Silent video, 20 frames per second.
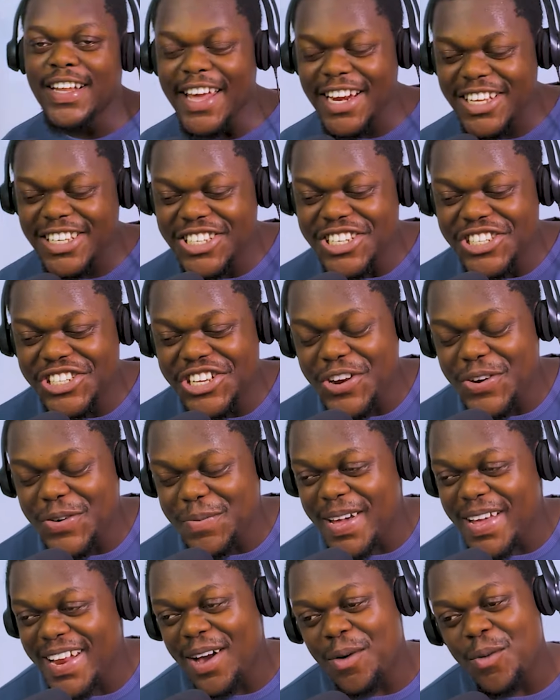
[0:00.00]
Ladies and
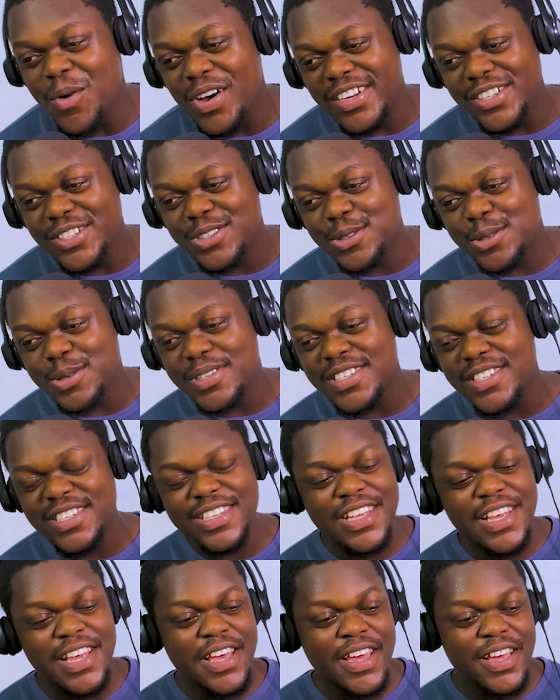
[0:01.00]
gentlemen, I want us to
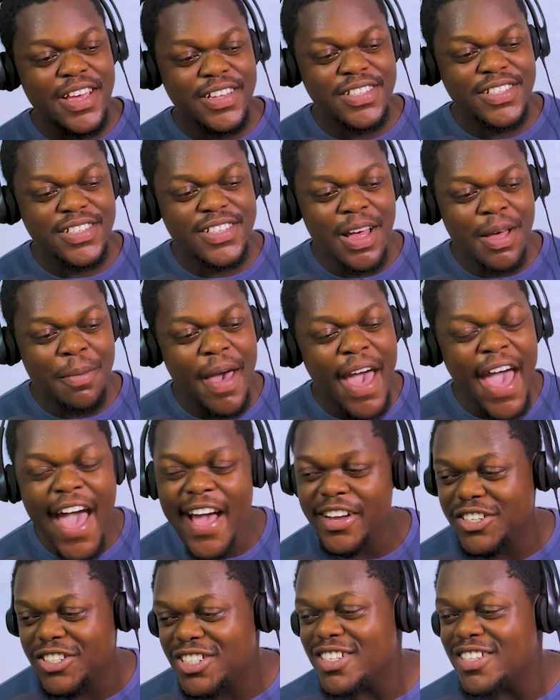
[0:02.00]
see some
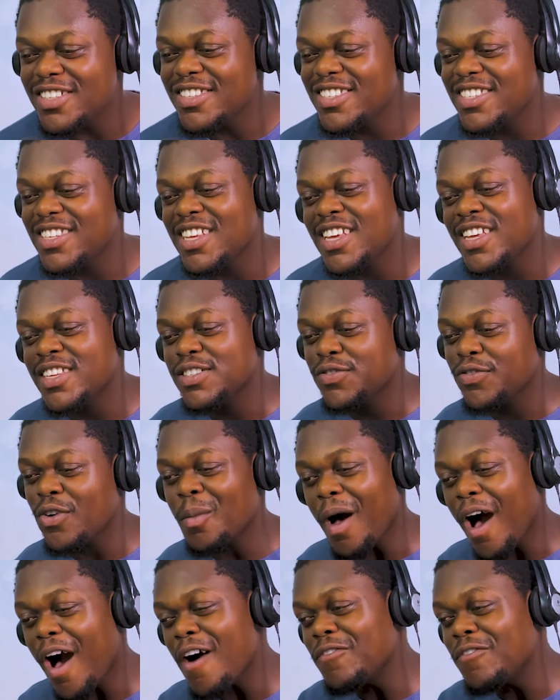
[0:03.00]
action scenes from